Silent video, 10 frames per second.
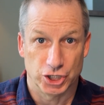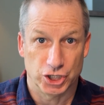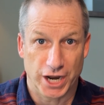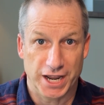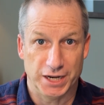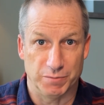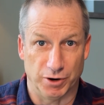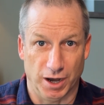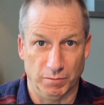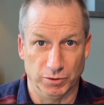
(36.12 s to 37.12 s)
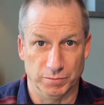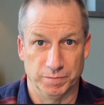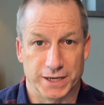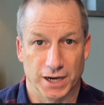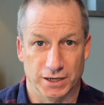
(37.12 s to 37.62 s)
shade problem
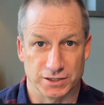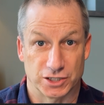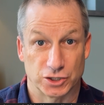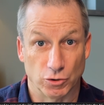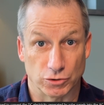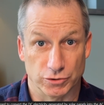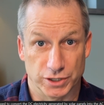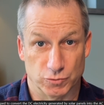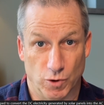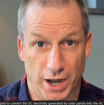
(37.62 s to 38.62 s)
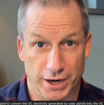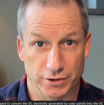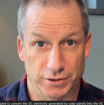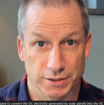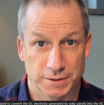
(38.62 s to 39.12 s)
because solar is
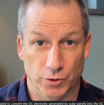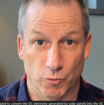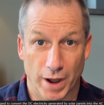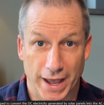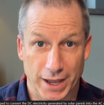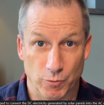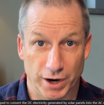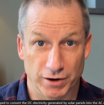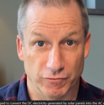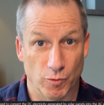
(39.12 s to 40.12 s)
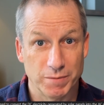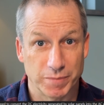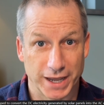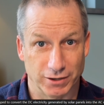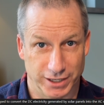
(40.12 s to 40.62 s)
wired in a way where if one
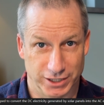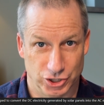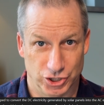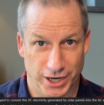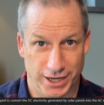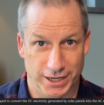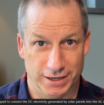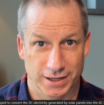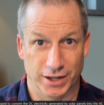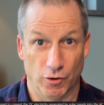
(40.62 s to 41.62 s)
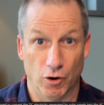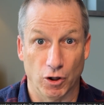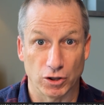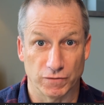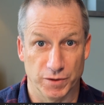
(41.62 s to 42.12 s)
panel gets shade, then
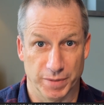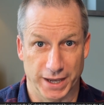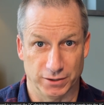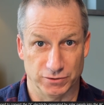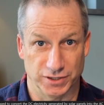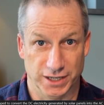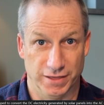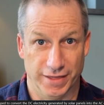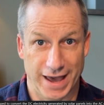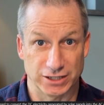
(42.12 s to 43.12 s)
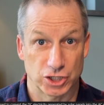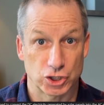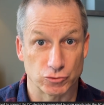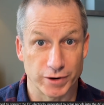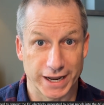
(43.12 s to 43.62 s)
all of the panels in that
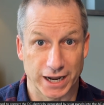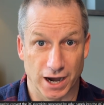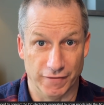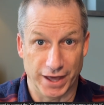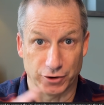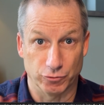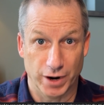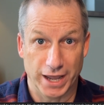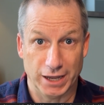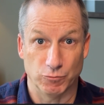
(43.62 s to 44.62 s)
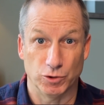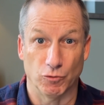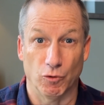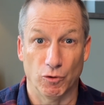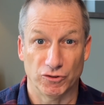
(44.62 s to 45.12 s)
string on that array
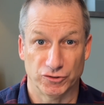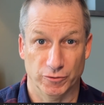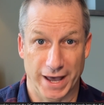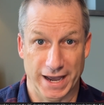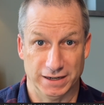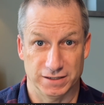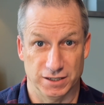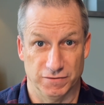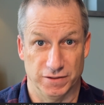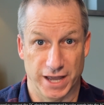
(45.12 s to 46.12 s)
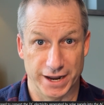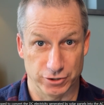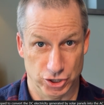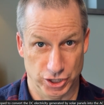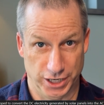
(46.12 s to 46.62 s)
will also act as if they
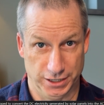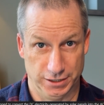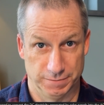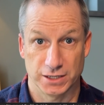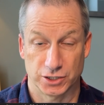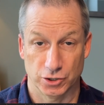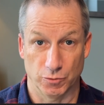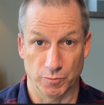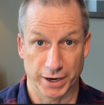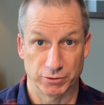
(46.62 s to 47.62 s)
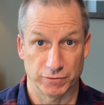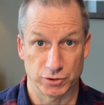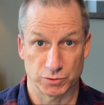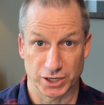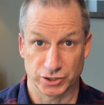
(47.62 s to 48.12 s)
are shaded. And so
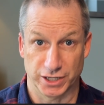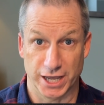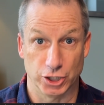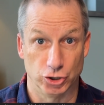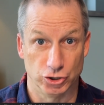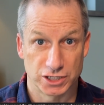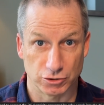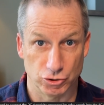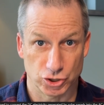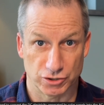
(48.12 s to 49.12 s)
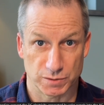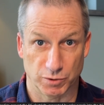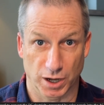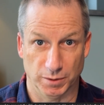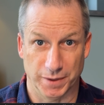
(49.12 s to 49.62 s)
microinverters are actually a good solution to this
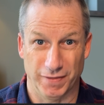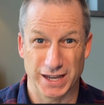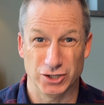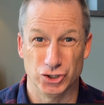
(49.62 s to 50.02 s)
problem, and they